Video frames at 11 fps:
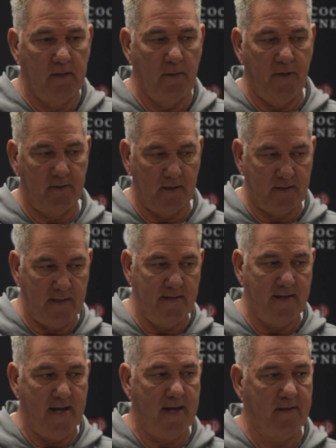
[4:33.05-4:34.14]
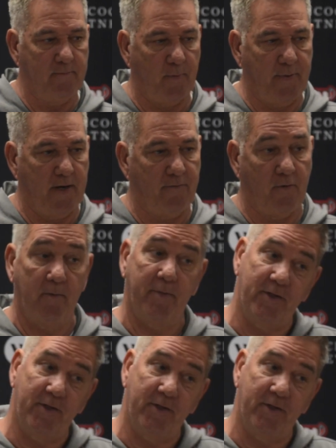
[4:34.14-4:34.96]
to be able to see that and prepare for it.